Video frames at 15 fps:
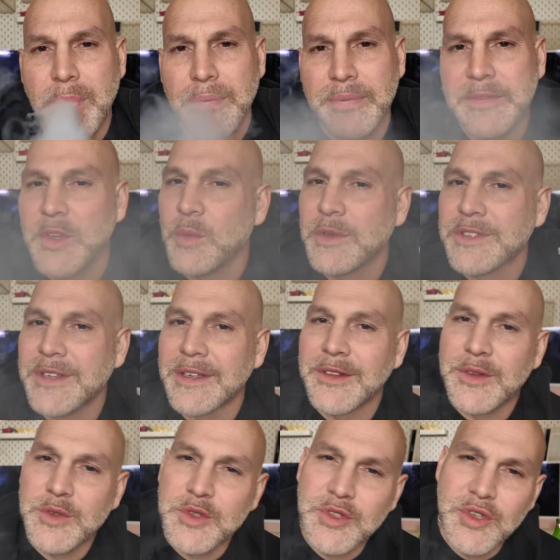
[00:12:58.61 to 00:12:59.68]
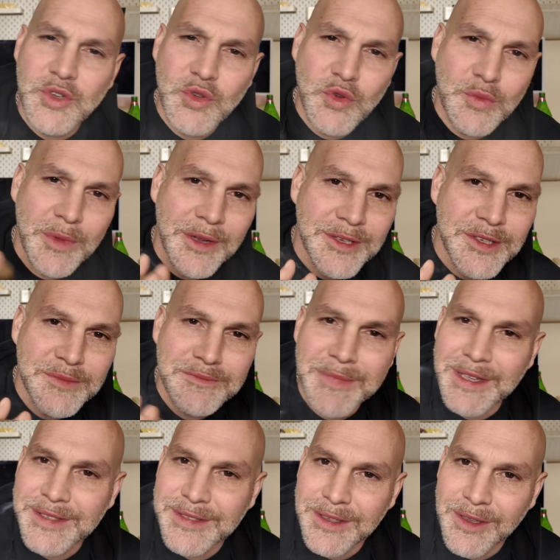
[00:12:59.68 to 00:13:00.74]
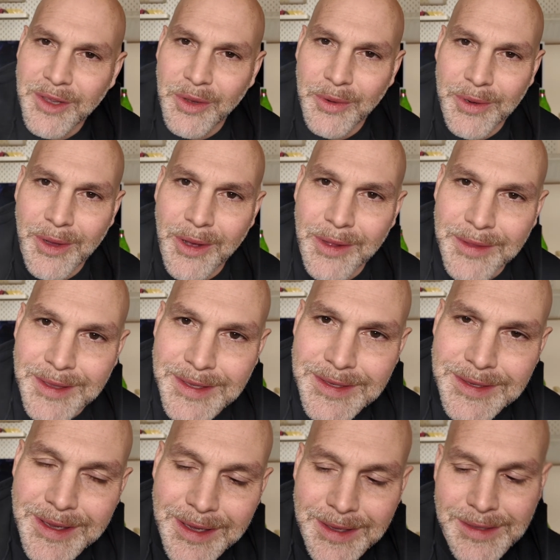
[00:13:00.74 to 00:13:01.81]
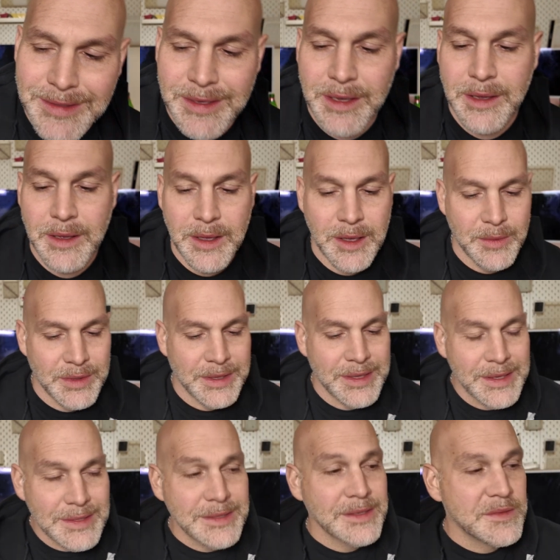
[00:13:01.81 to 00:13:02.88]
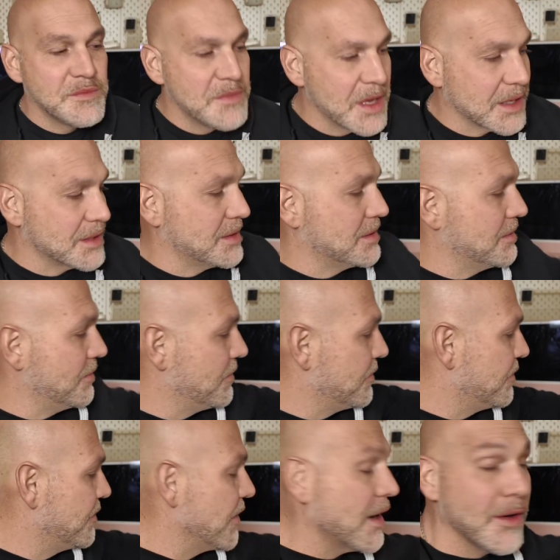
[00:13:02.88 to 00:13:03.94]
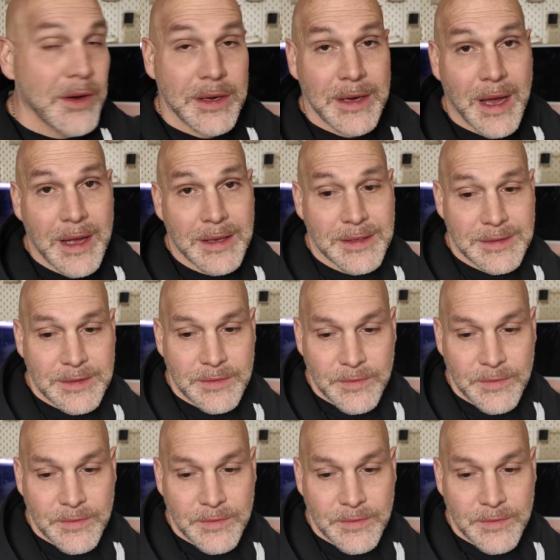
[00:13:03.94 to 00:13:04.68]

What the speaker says: It's almost like there's too much mixing going on these days. But this is mixed very nice,